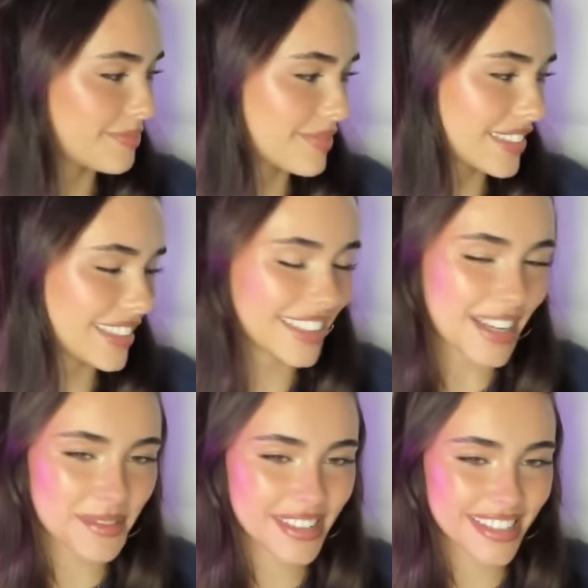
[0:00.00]
And that
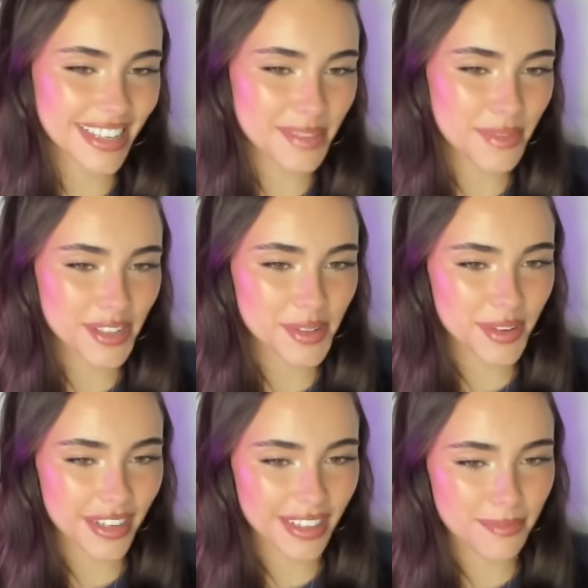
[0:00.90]
was that's my
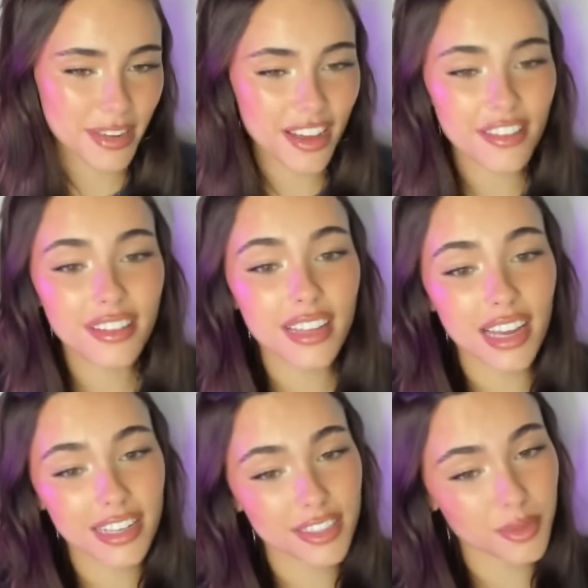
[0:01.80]
story. But other than that,
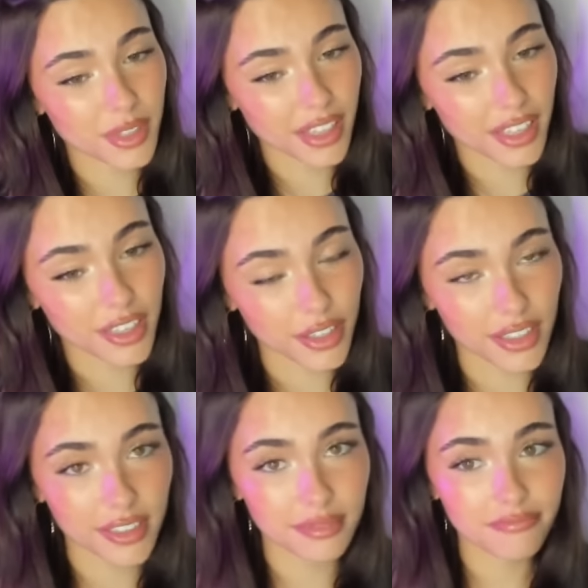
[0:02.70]
he's a really good